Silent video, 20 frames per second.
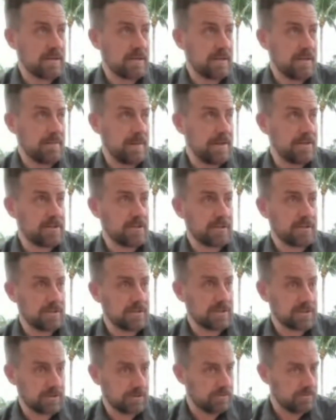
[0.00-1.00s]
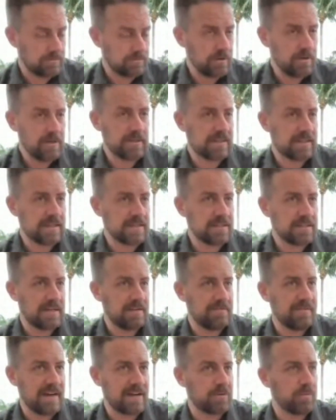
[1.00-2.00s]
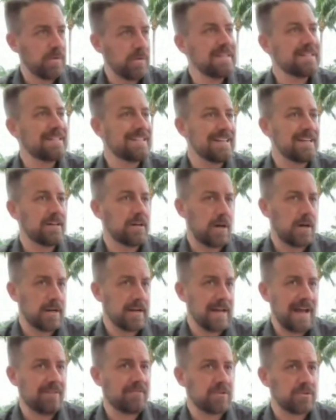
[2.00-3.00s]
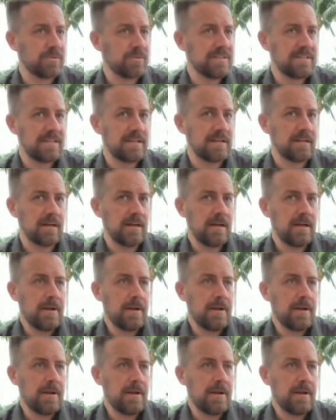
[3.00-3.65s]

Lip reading: And the patients look at this, and in fact, we see on average, we see